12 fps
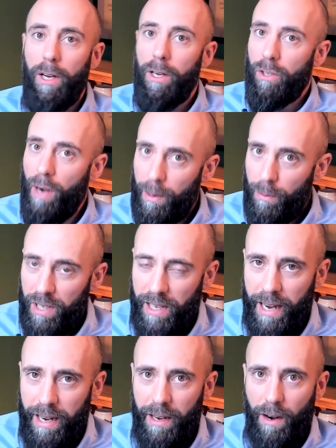So, like we
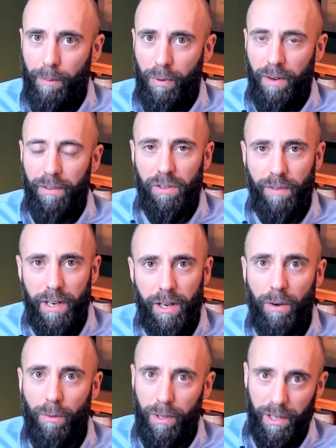said in our previous
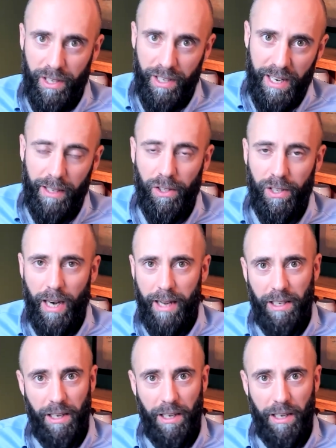video with the sales lines,